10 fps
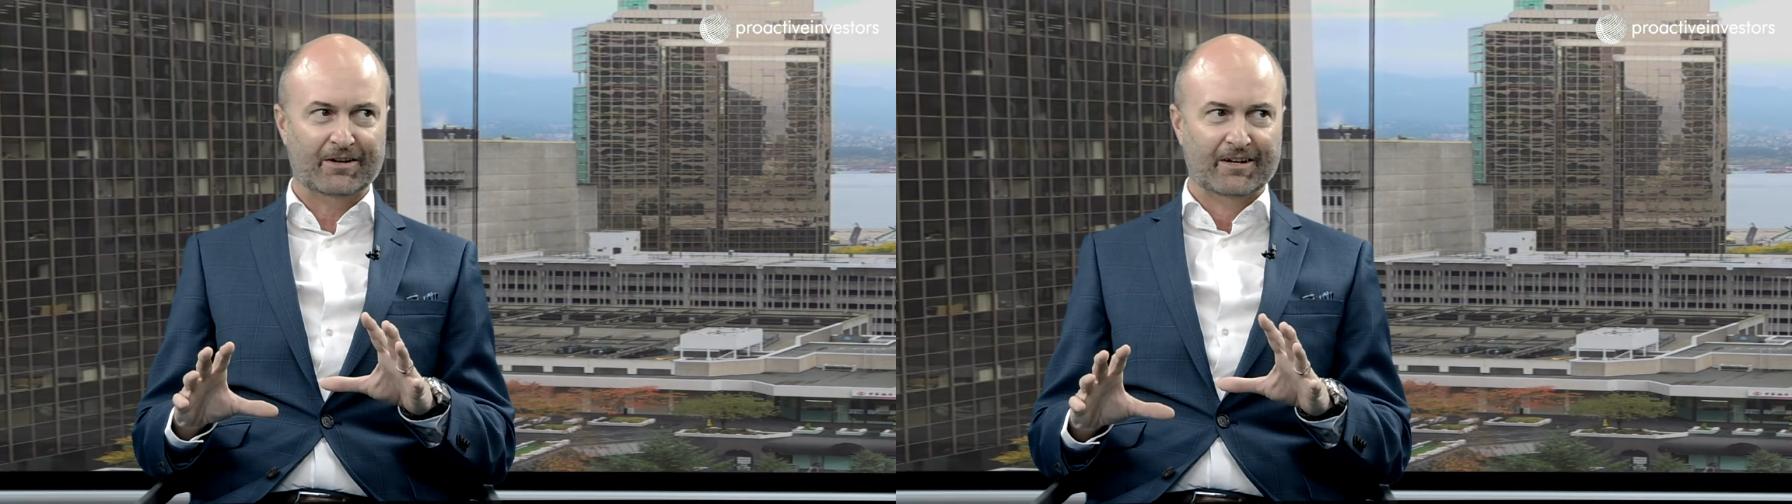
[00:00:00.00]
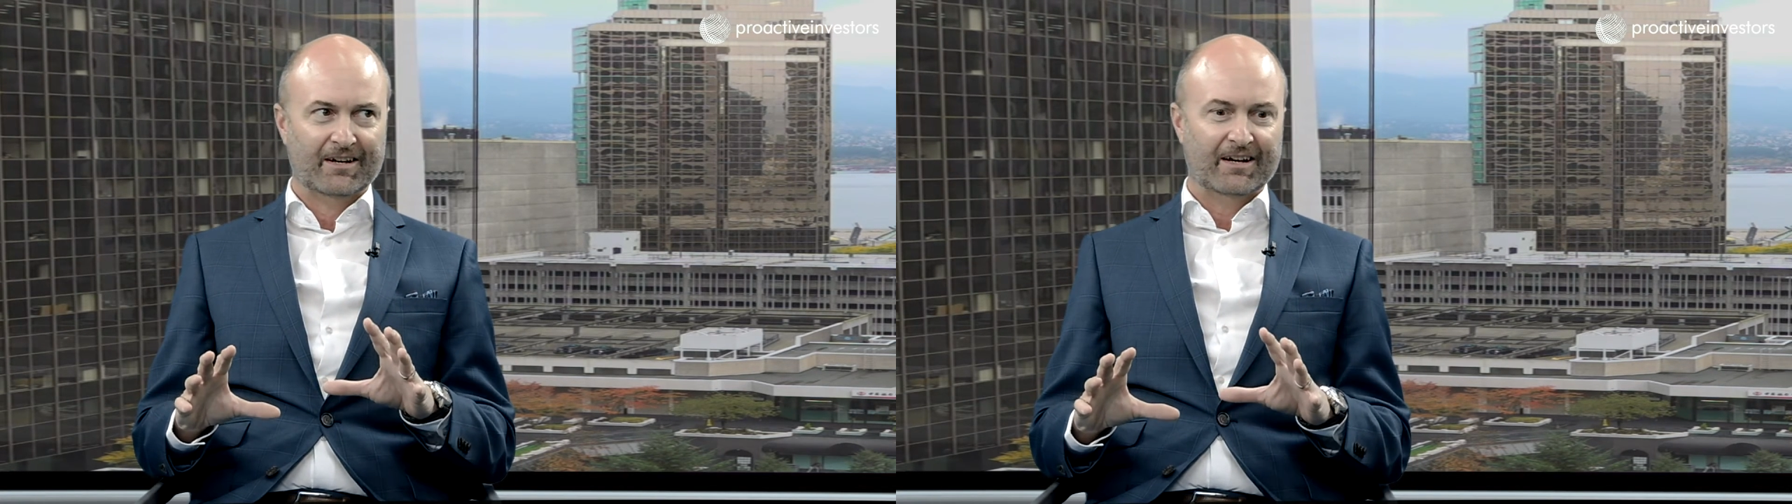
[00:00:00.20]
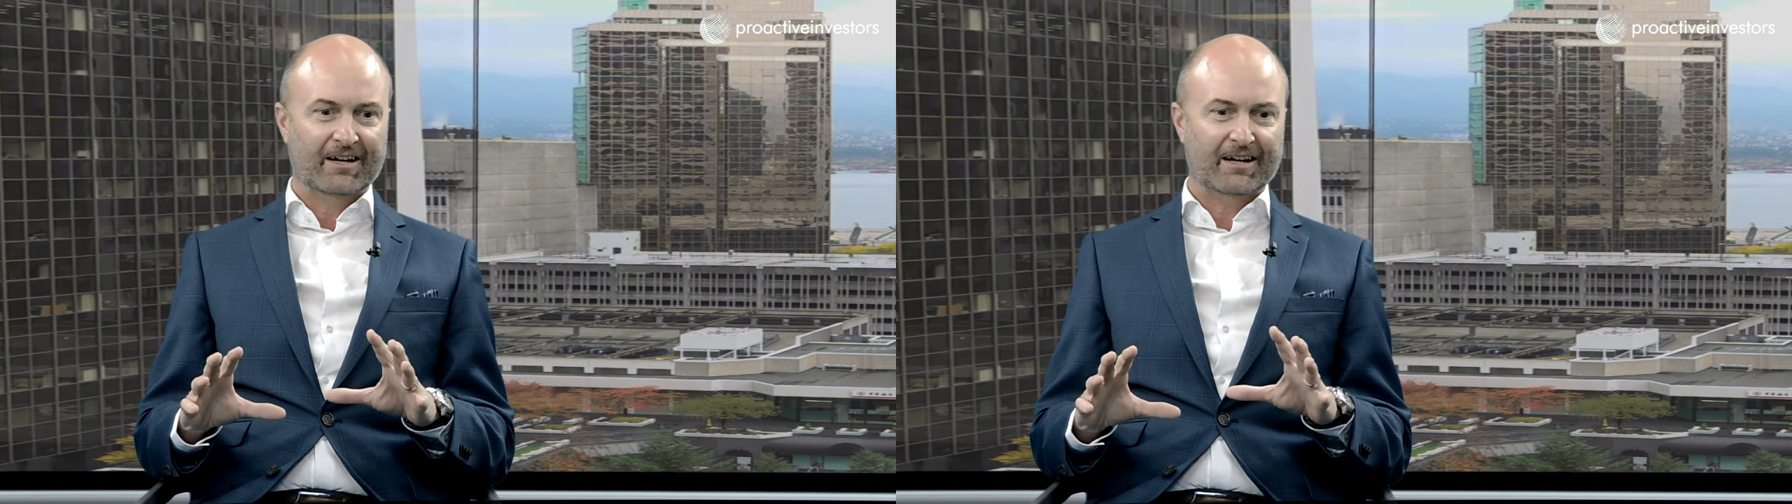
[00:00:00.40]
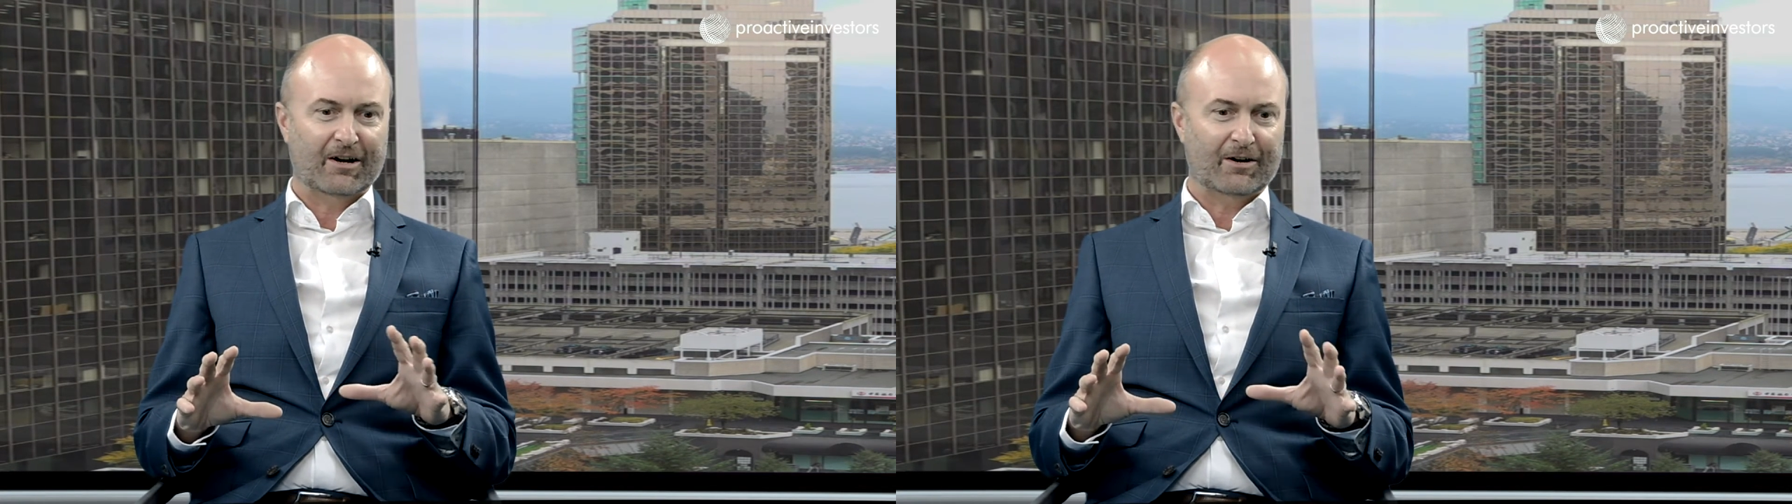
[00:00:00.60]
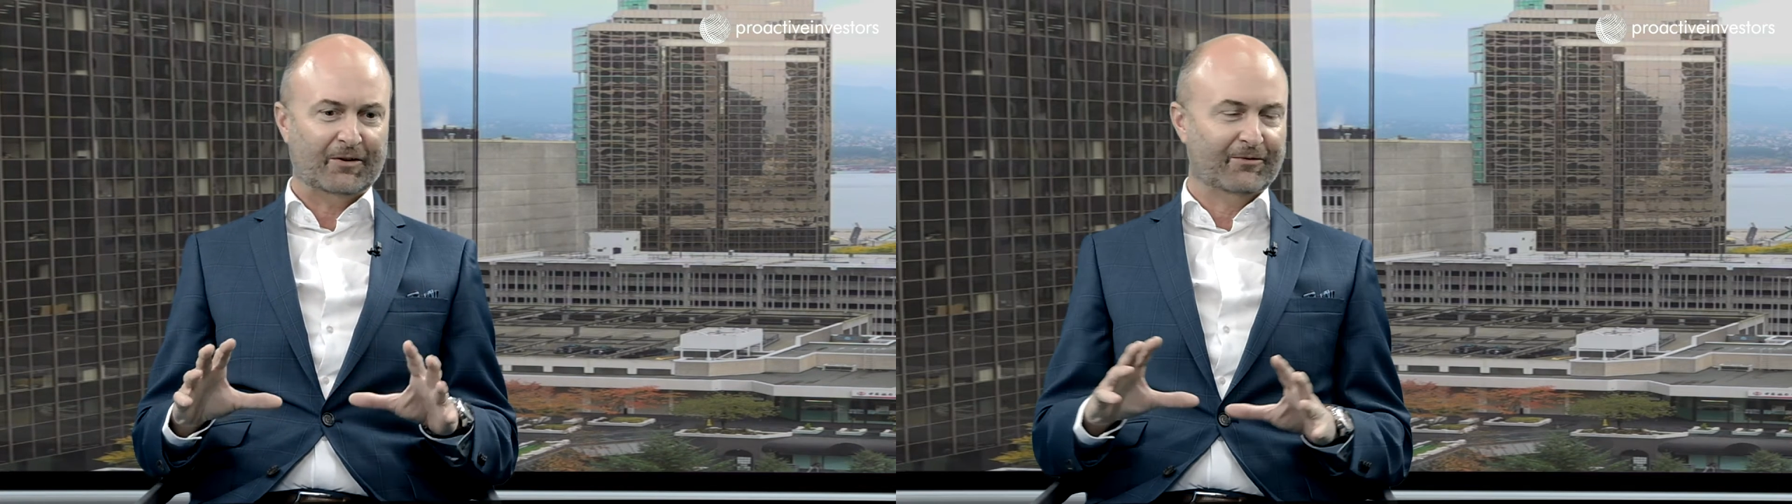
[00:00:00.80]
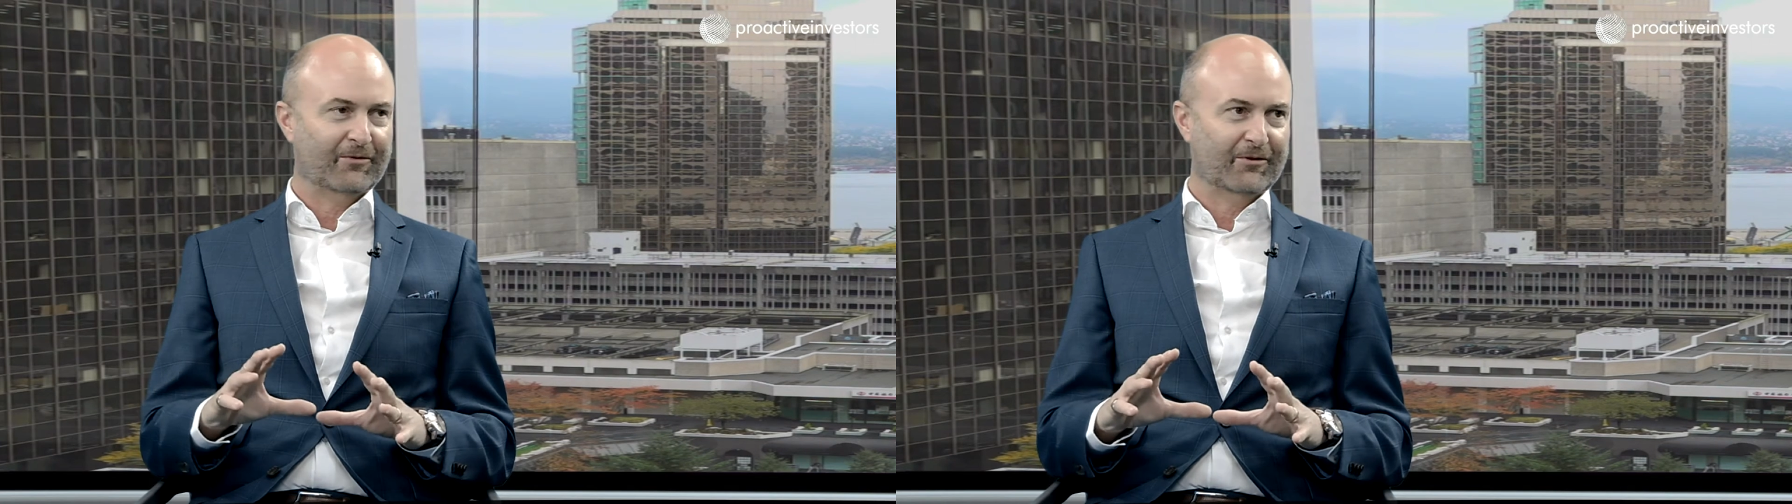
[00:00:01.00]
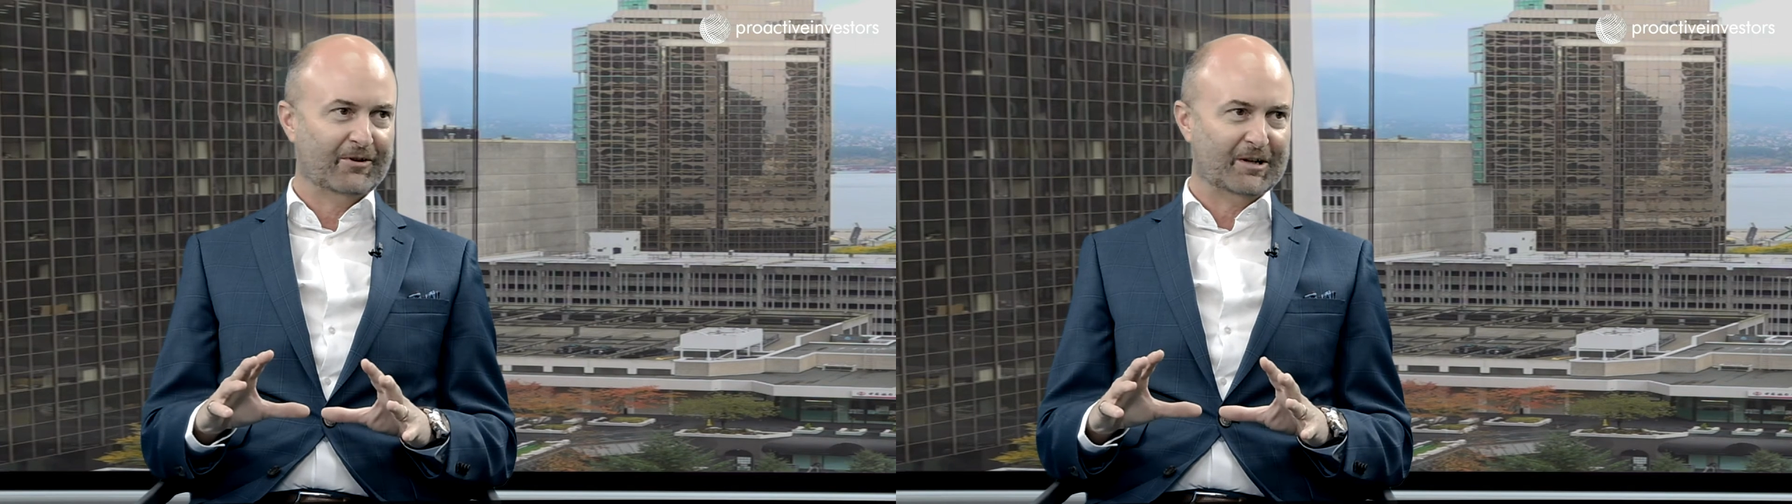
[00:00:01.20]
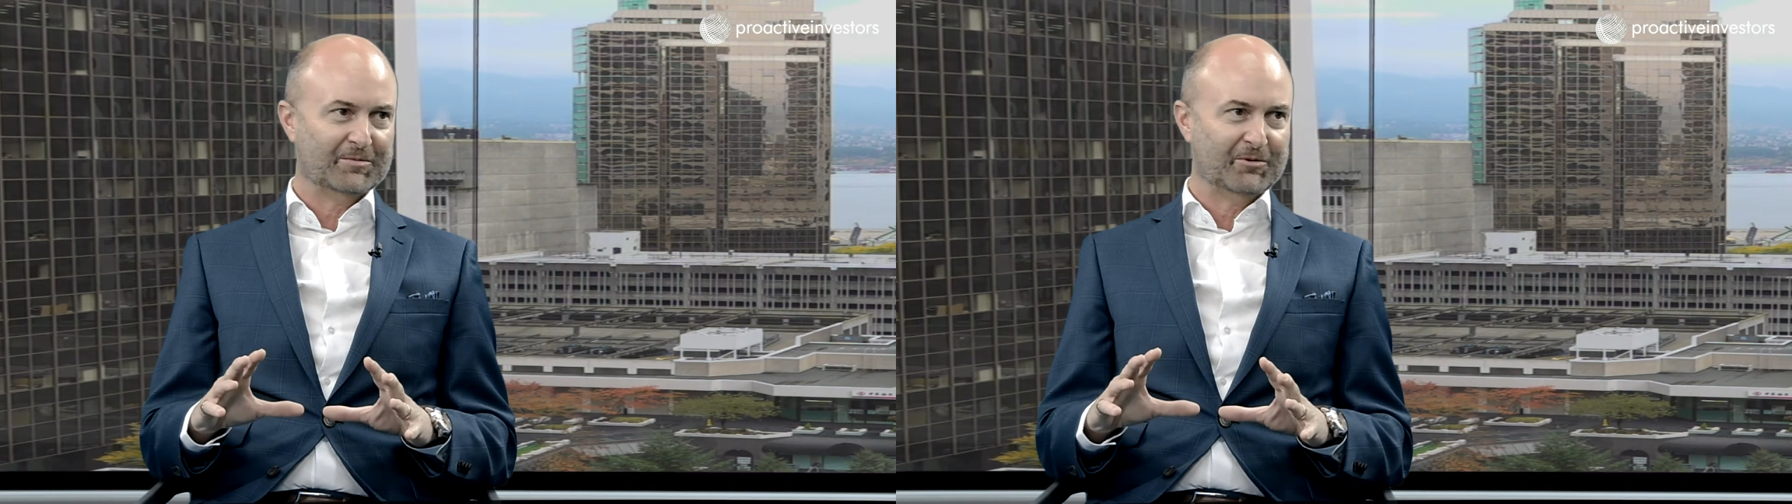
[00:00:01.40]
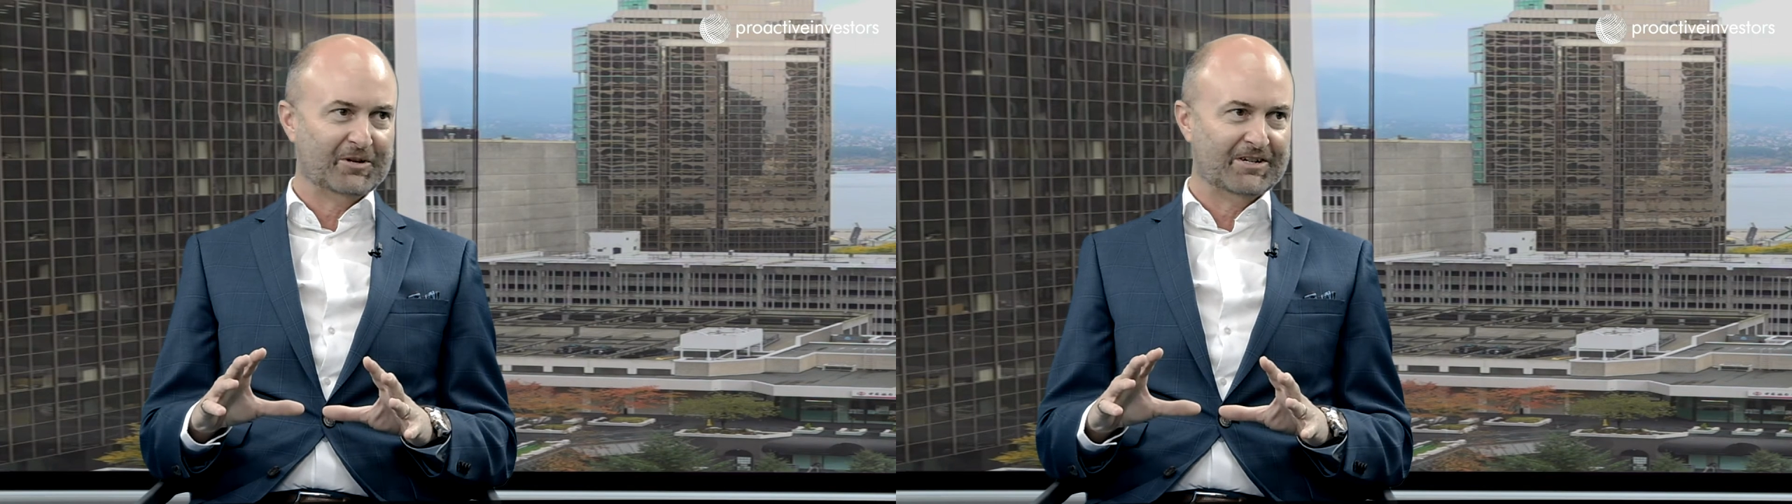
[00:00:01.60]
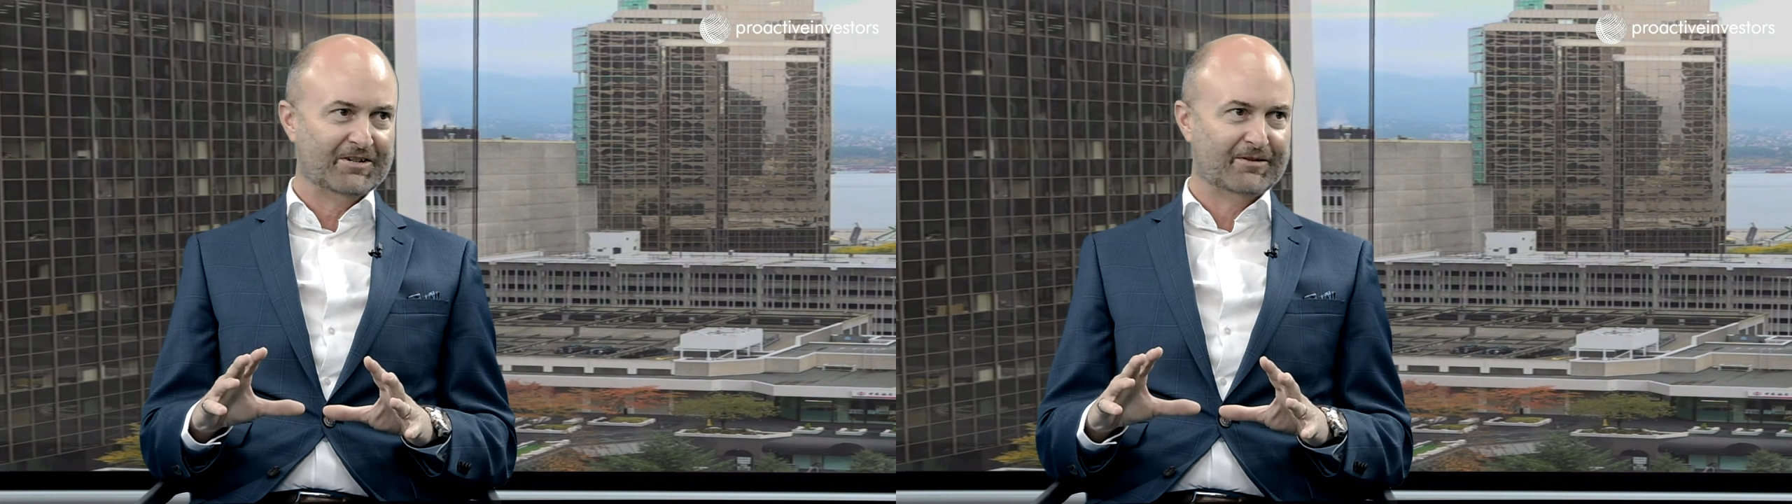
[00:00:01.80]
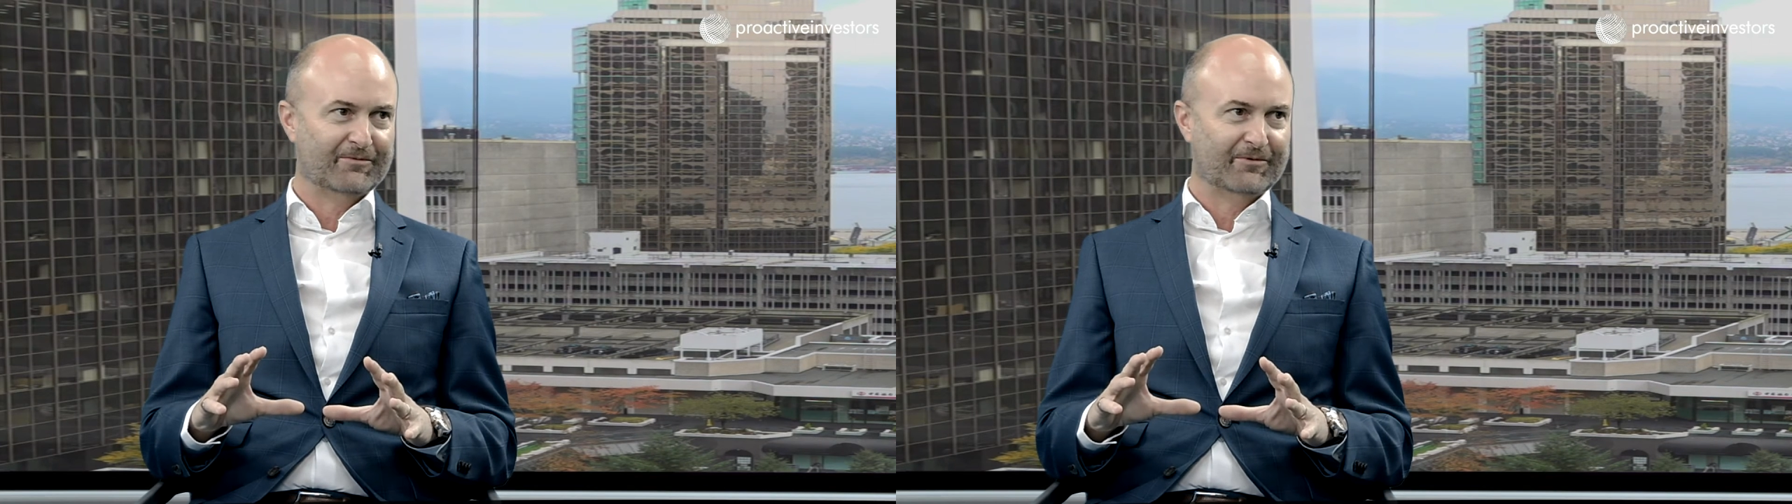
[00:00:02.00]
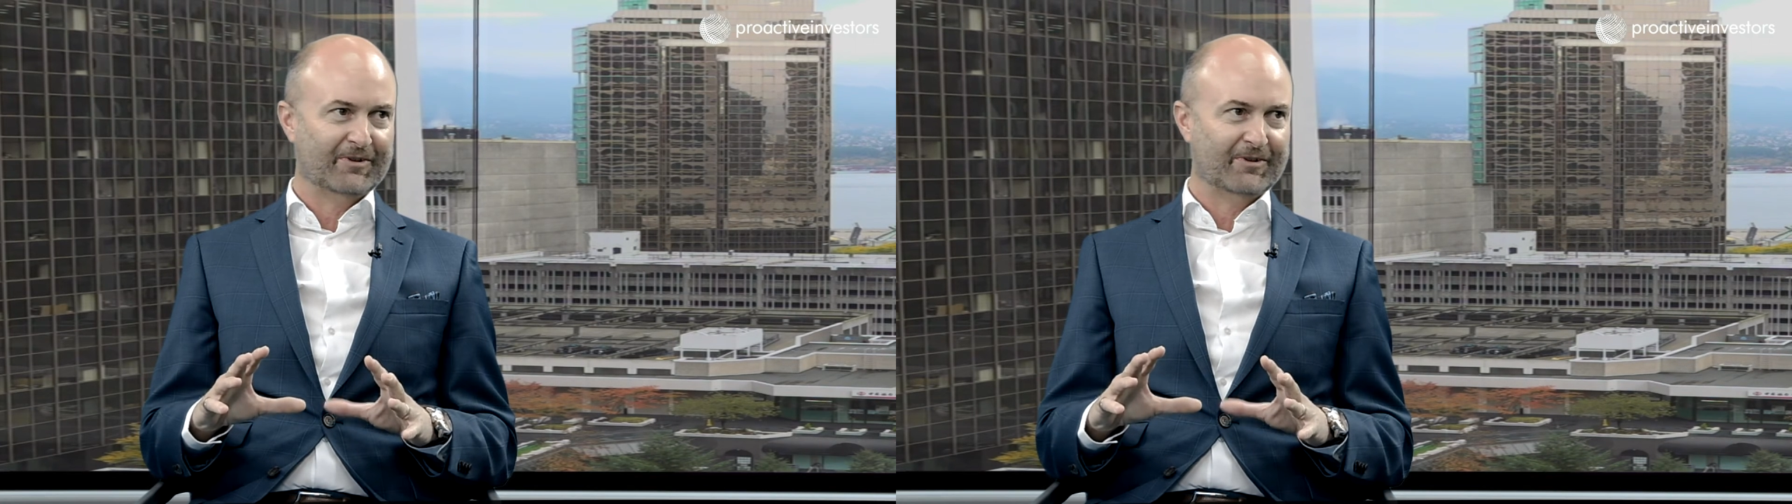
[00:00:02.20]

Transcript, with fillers: Mm-hmm. And now after further exploration,